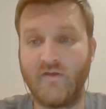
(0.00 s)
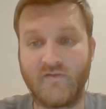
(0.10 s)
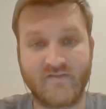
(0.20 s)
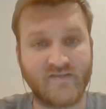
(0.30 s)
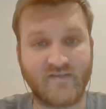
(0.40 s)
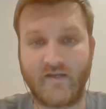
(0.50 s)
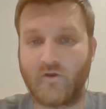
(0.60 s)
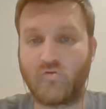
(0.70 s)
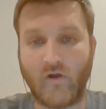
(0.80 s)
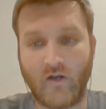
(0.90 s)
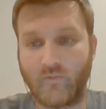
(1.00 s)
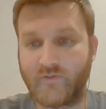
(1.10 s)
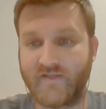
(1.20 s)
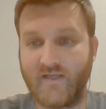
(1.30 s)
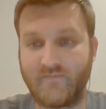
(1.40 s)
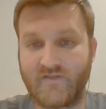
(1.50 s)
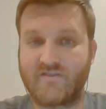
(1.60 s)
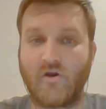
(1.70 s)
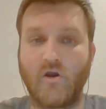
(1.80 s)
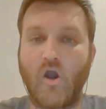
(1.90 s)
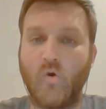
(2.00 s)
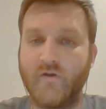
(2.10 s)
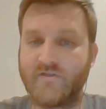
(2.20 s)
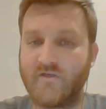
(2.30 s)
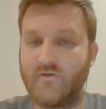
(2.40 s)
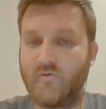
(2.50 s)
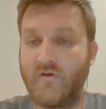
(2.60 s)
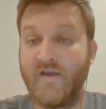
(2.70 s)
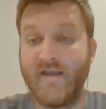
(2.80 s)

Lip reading: This is an incredible team to start 0-2